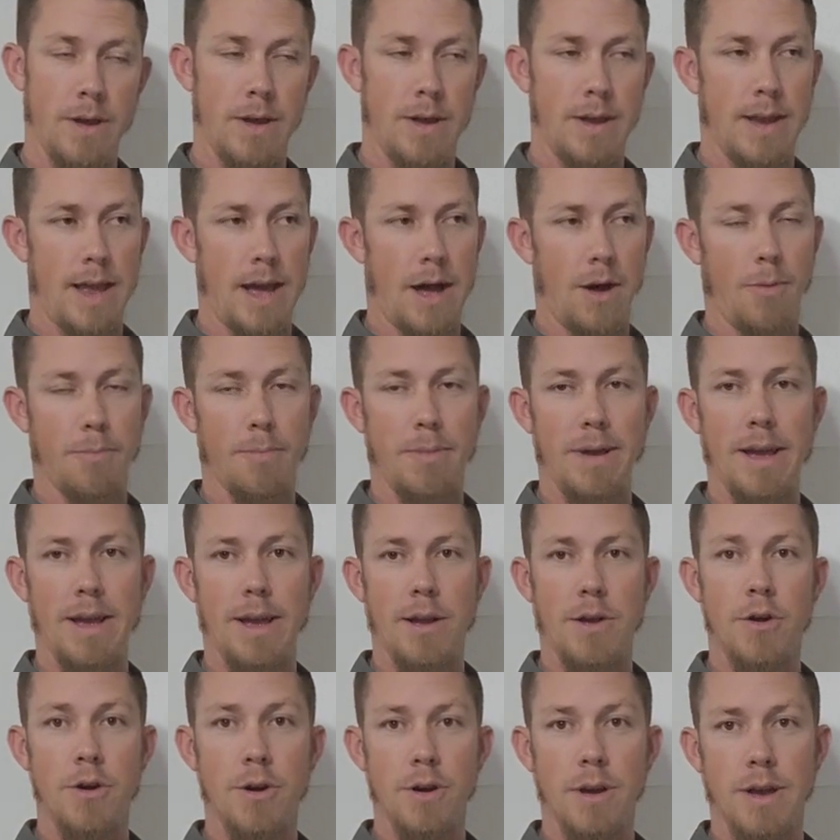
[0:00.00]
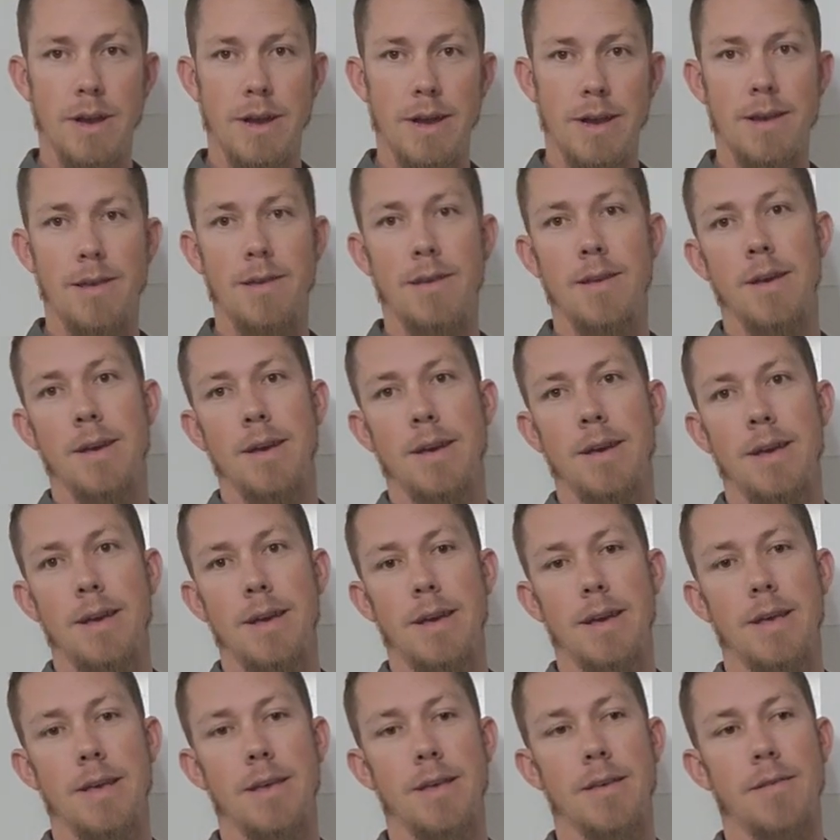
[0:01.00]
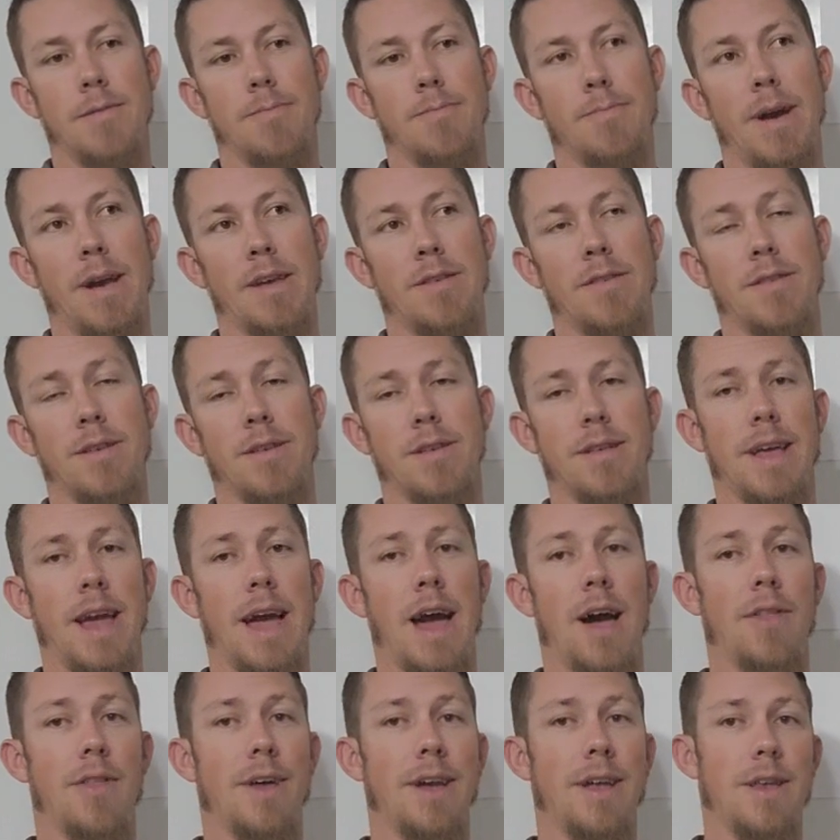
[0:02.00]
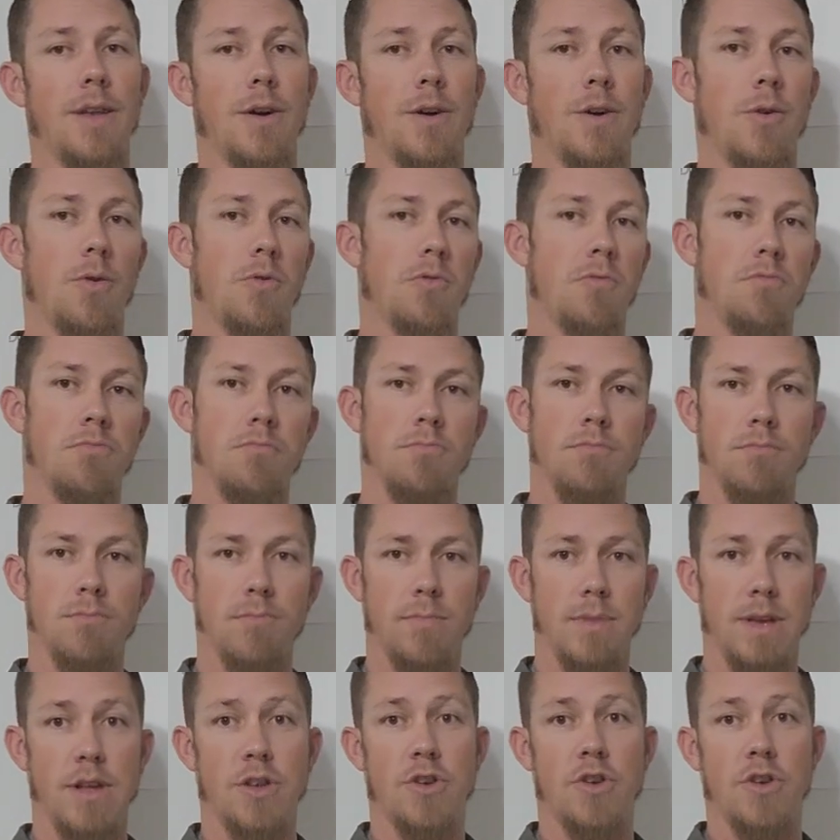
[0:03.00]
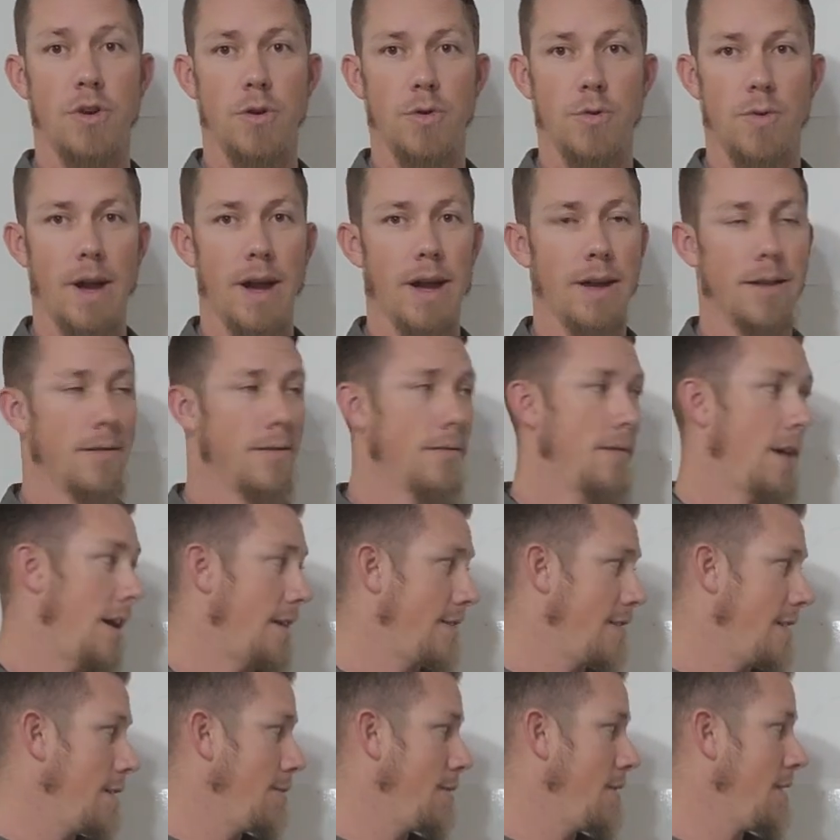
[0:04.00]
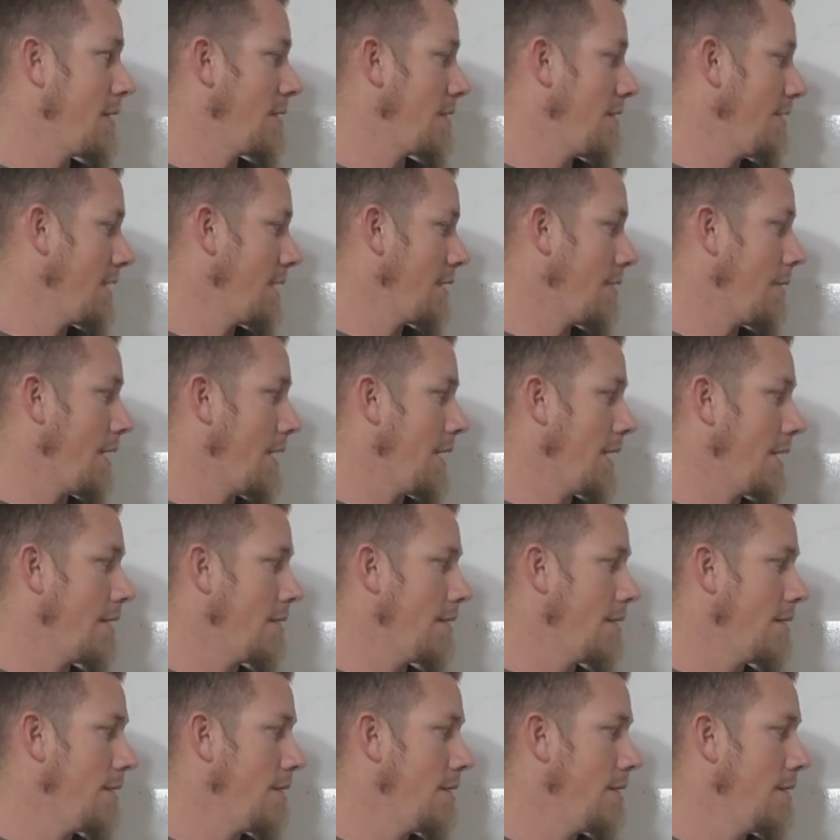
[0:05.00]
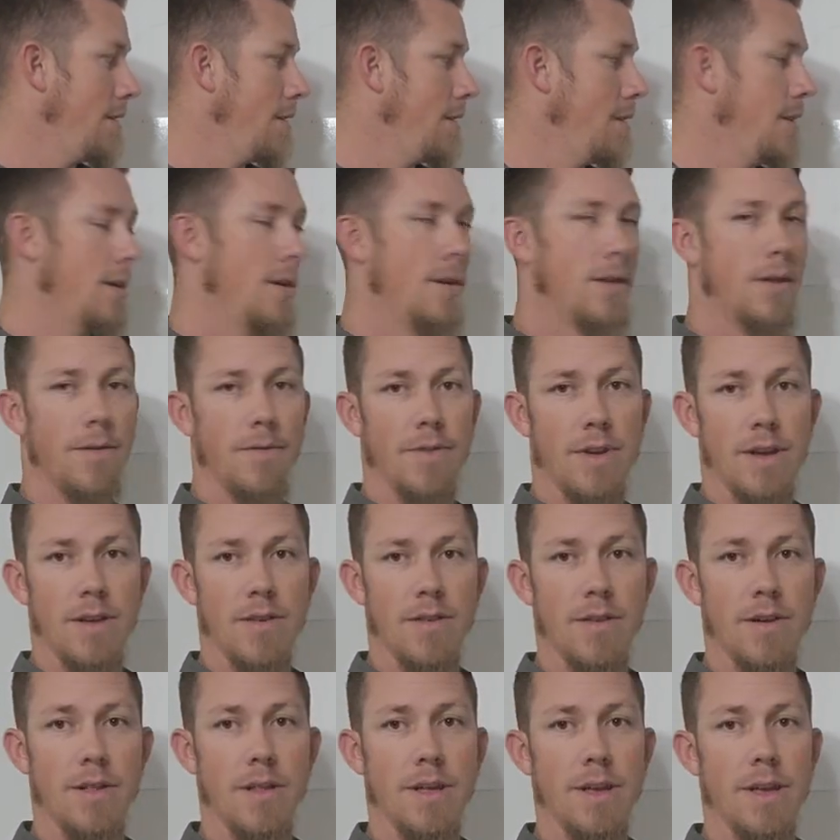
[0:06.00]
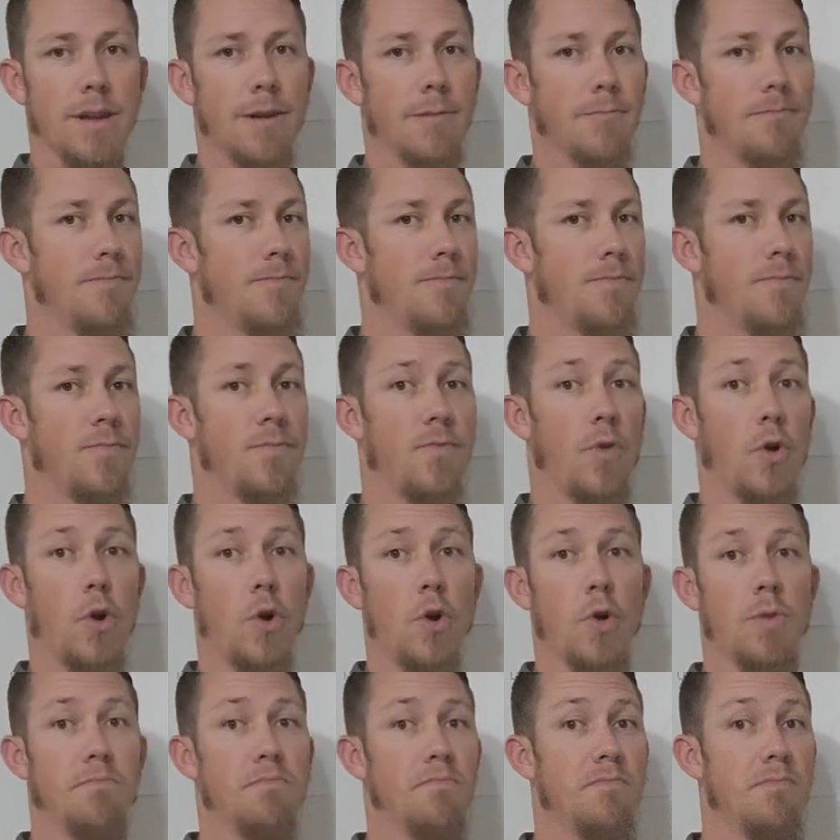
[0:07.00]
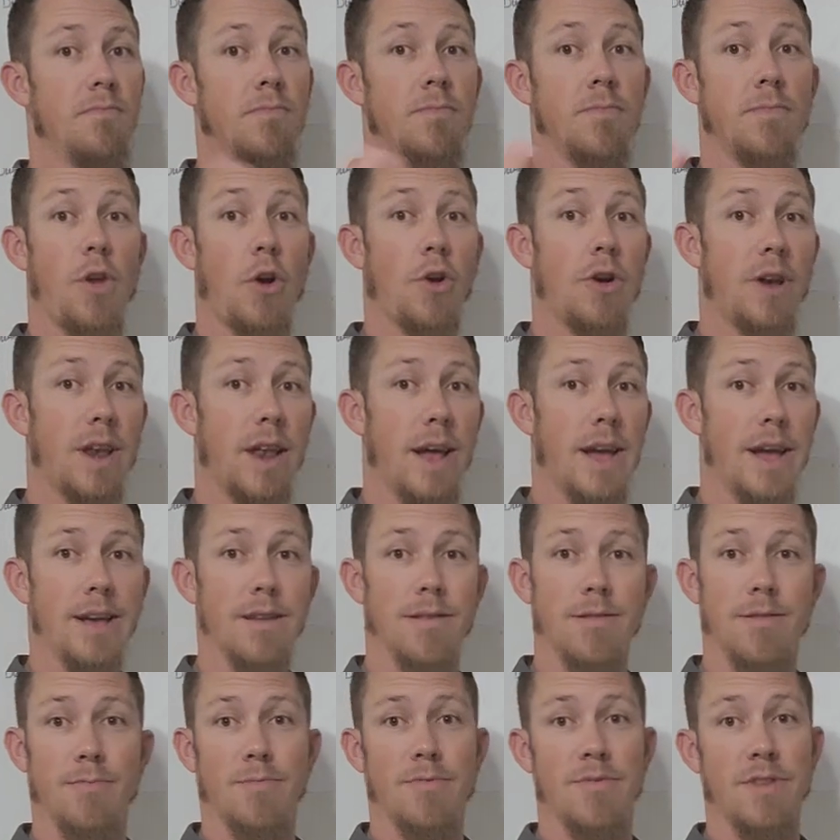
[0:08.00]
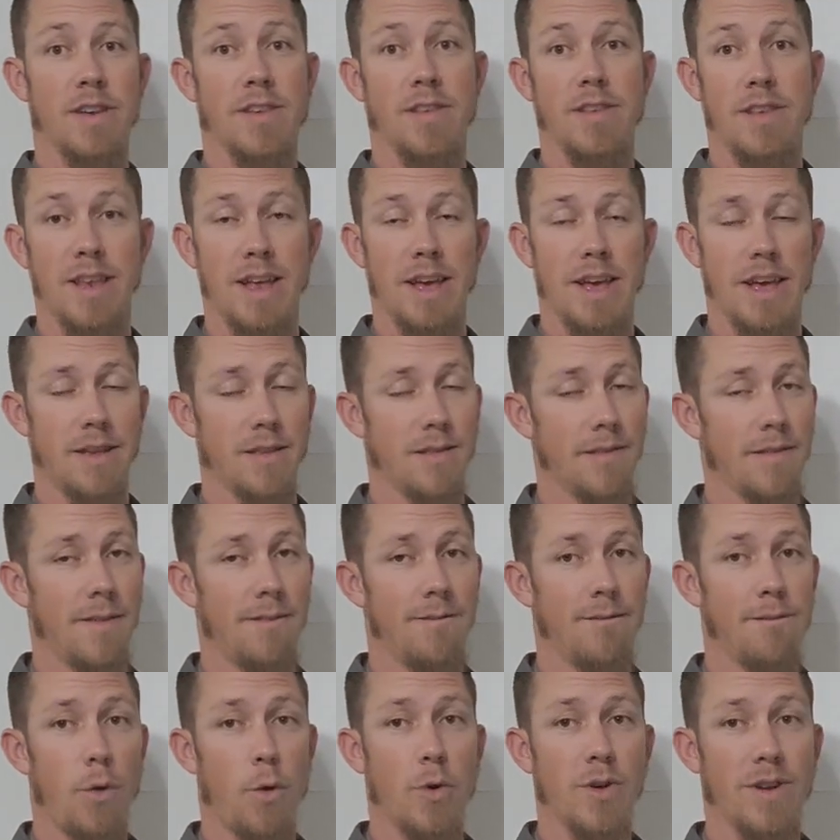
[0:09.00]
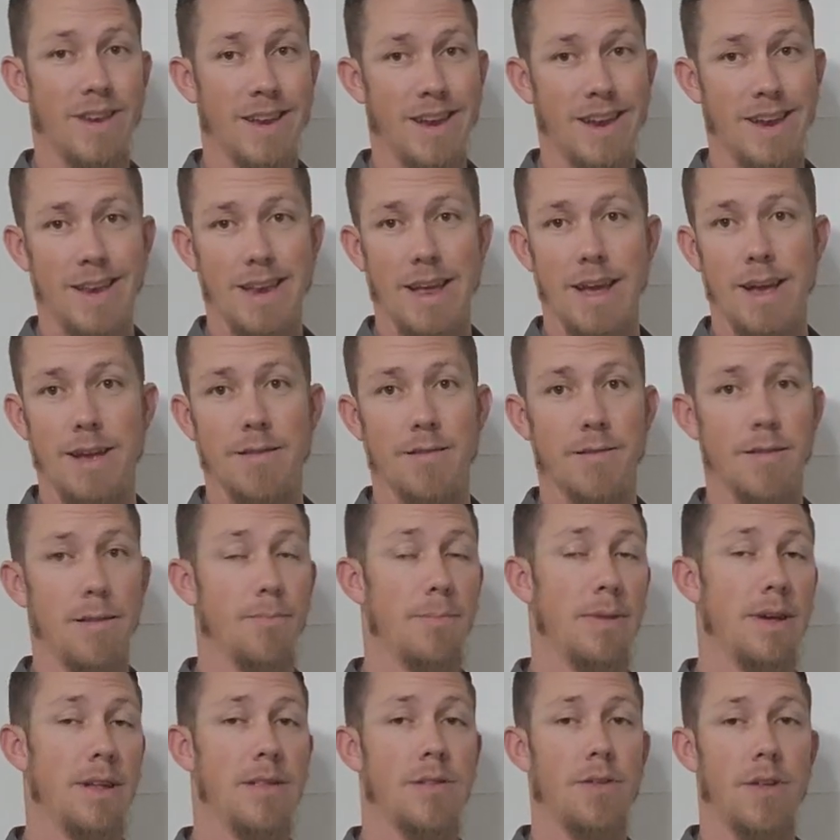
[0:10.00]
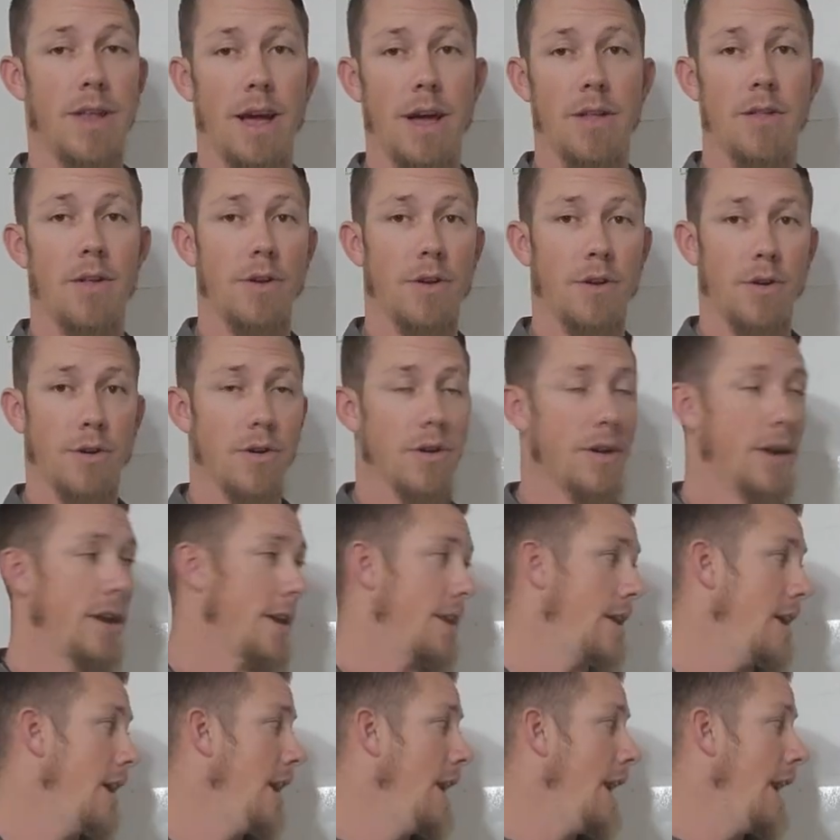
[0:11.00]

Now, being cookied is basically how they know it's you, right? I'll send them this link right here, the VSL link, for 30 days, 60 days, 14 days, depends on how long you're cookied.